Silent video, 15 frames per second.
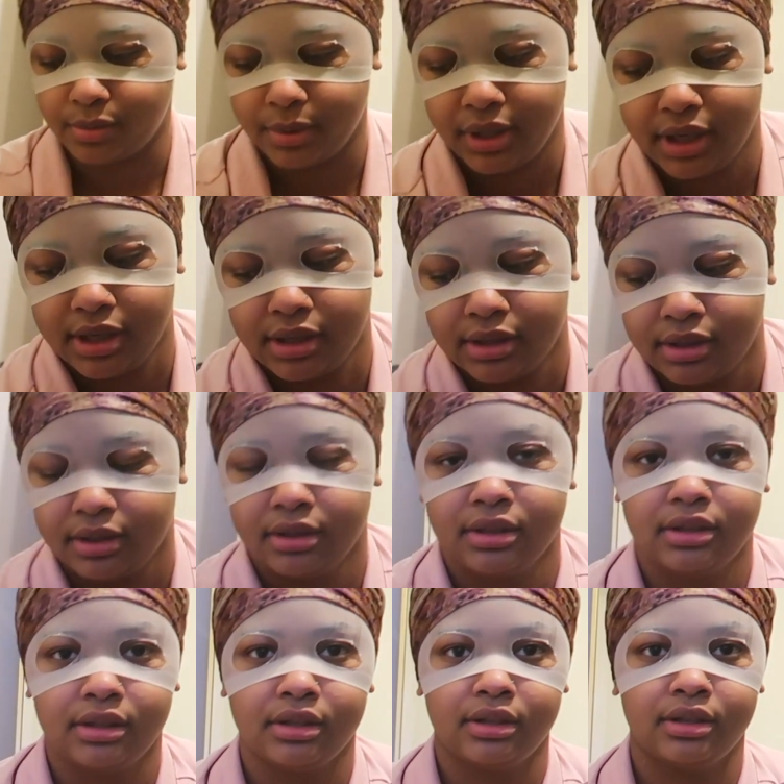with it.
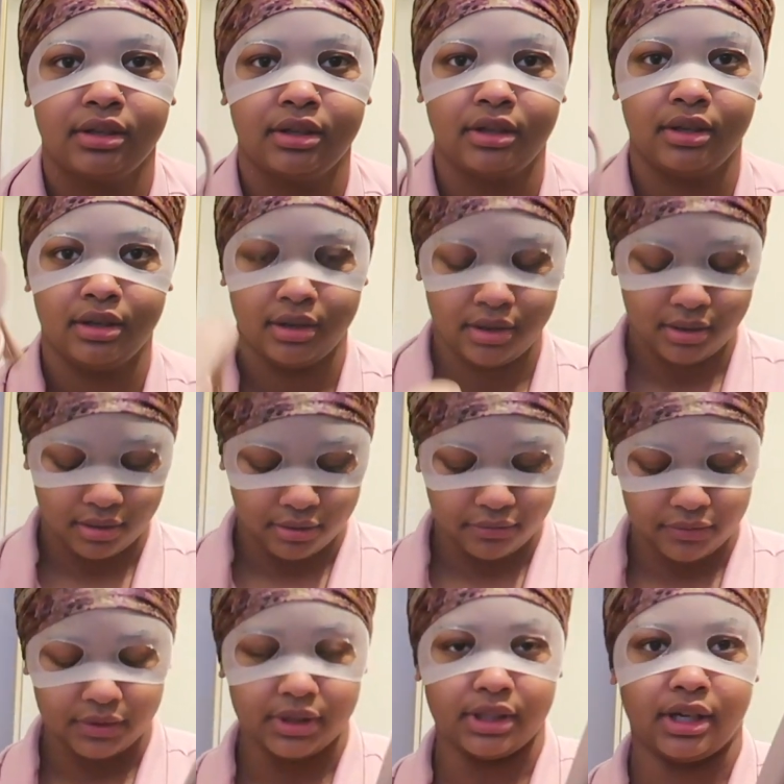
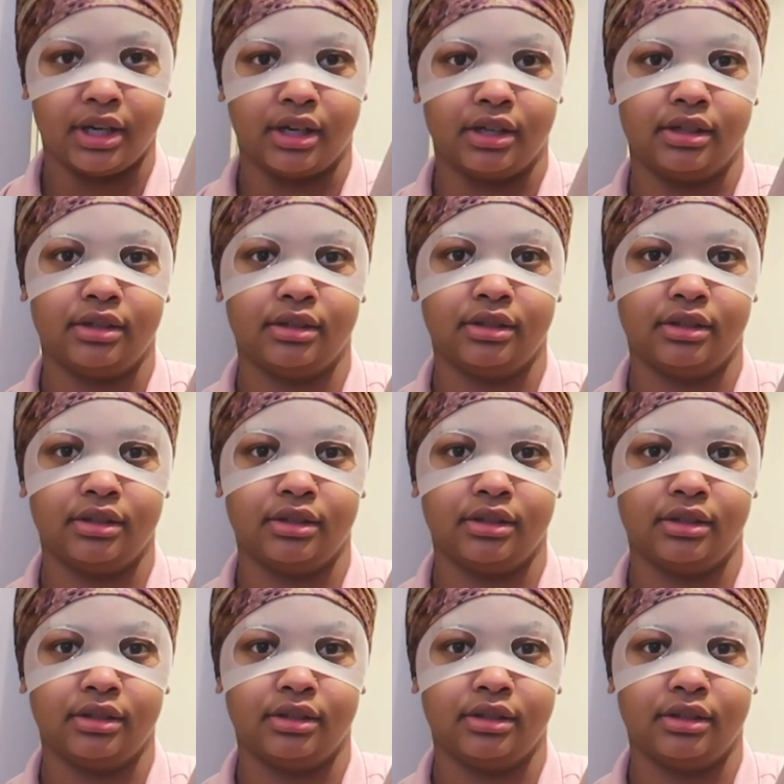Hopefully that